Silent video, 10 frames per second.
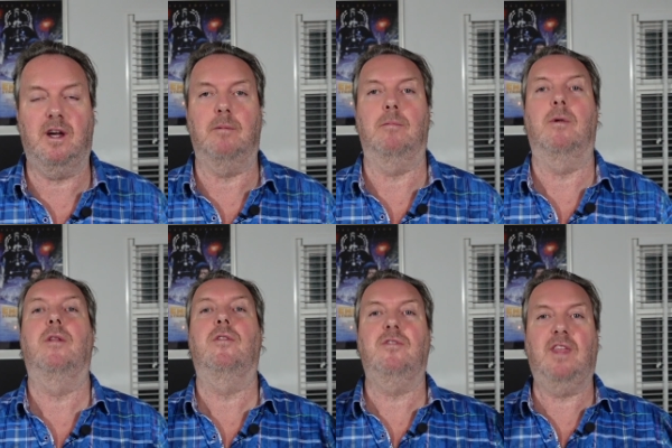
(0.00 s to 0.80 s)
Time.
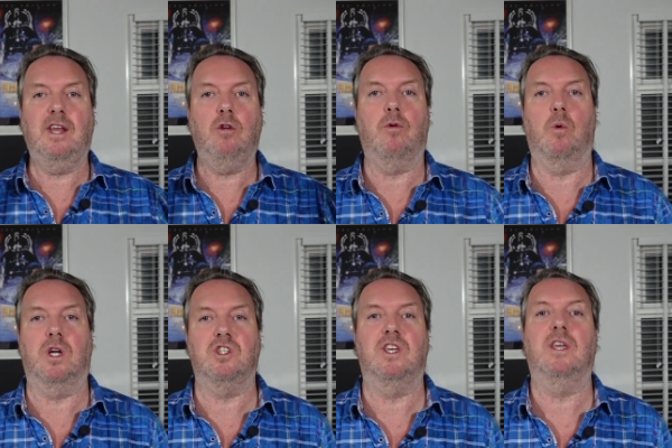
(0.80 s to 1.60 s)
Thank you for
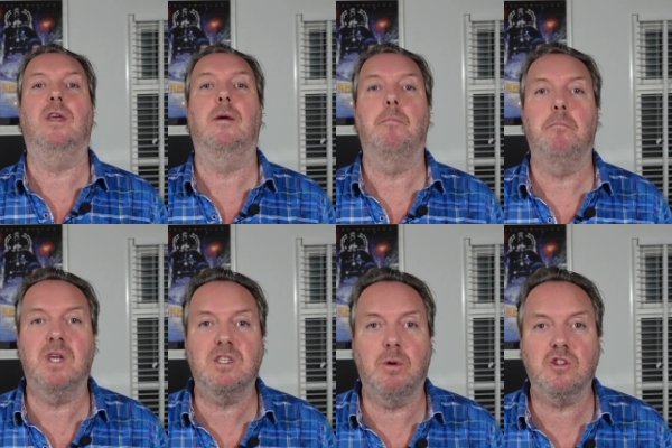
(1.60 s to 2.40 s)
watching.
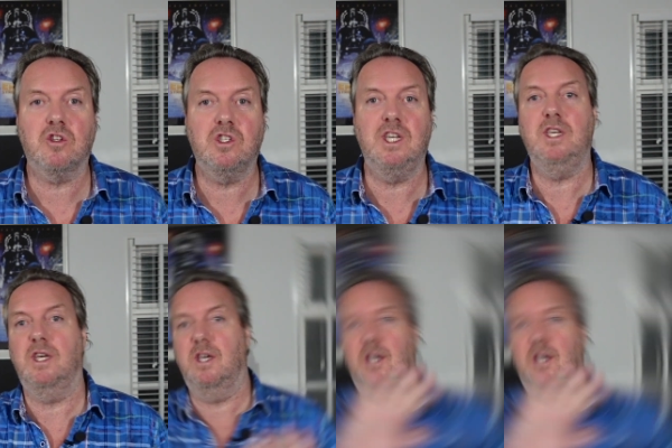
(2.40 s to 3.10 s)
Mixmaster G